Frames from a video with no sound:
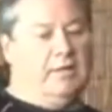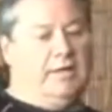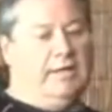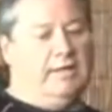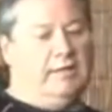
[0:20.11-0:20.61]

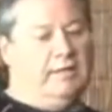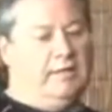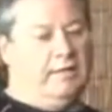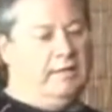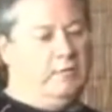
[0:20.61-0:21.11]
And
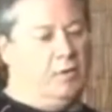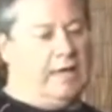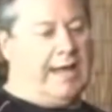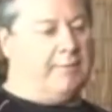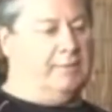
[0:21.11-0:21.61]
what
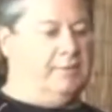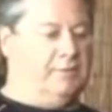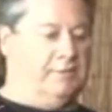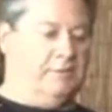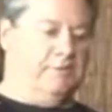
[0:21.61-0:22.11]
happens
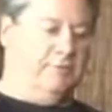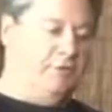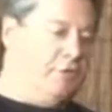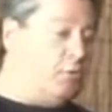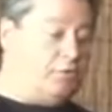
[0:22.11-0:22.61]
is if
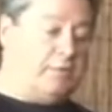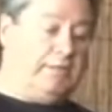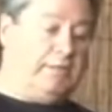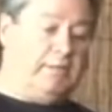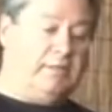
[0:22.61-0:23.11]
you don't
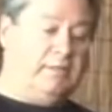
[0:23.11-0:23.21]
seal it,